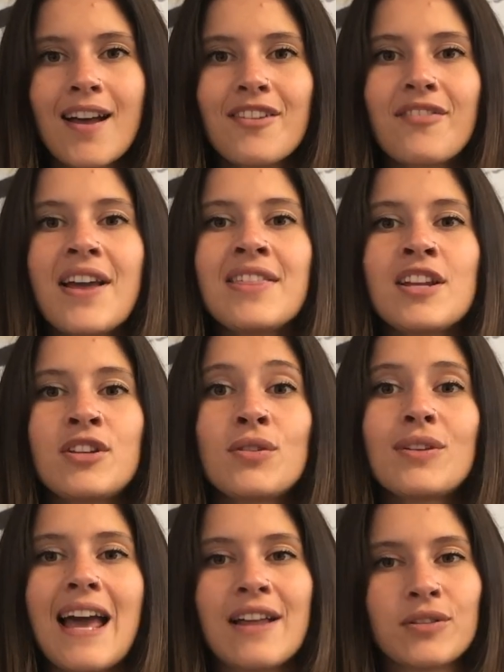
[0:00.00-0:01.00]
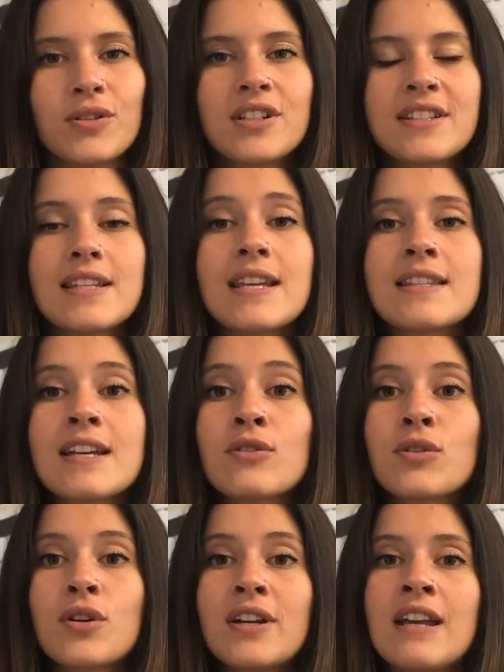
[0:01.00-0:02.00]
Finding new landlords is an
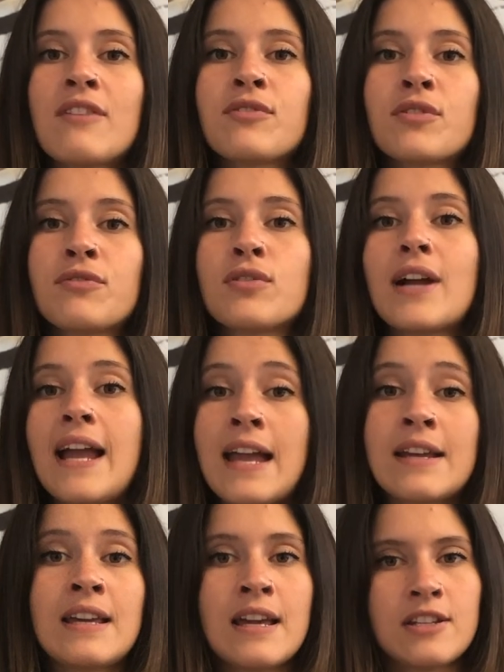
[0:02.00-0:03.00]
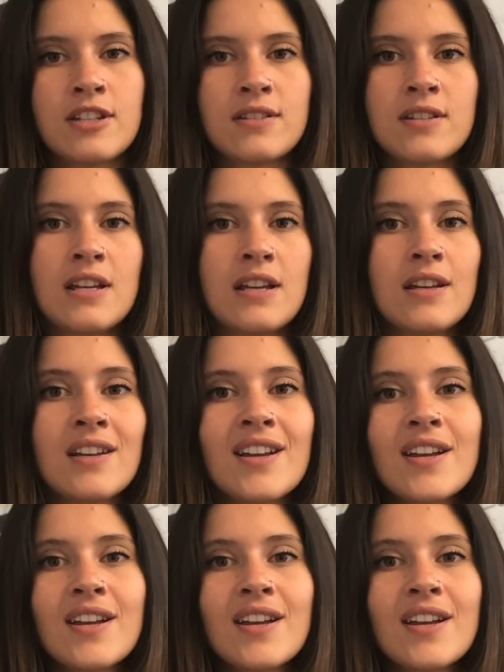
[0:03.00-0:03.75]
ongoing effort for any agency.